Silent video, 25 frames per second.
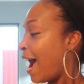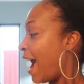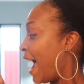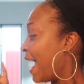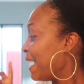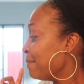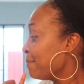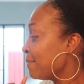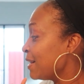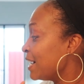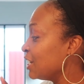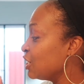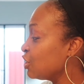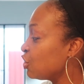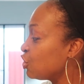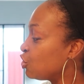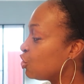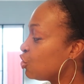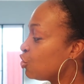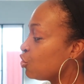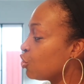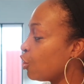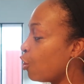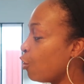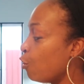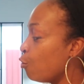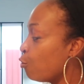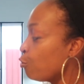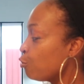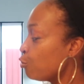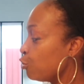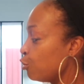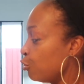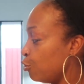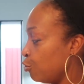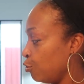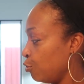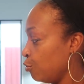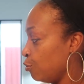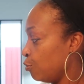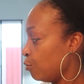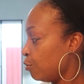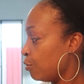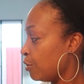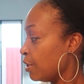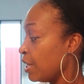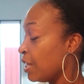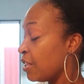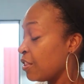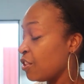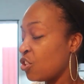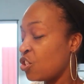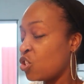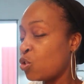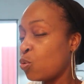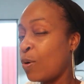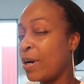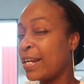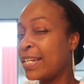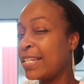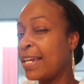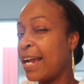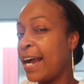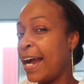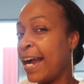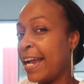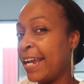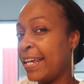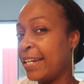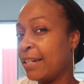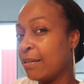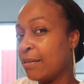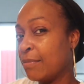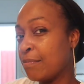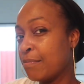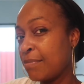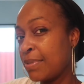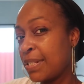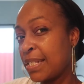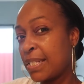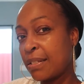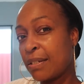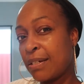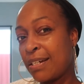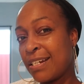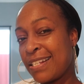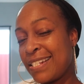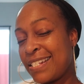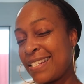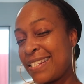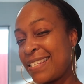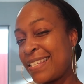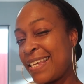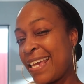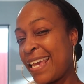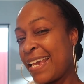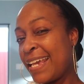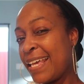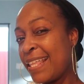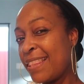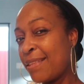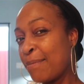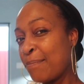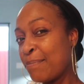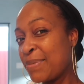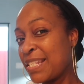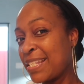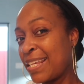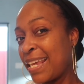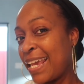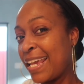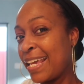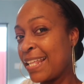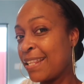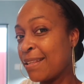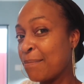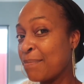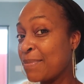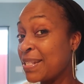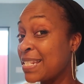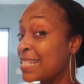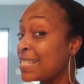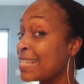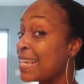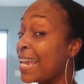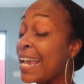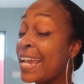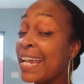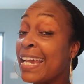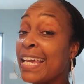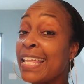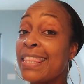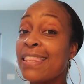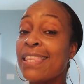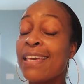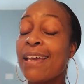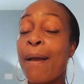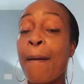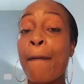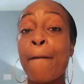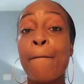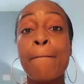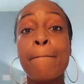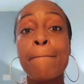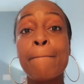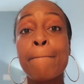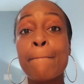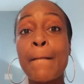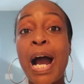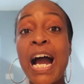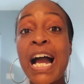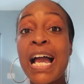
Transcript: I am going to show you the twenty items. I'm going to scan them, scan them, scan them.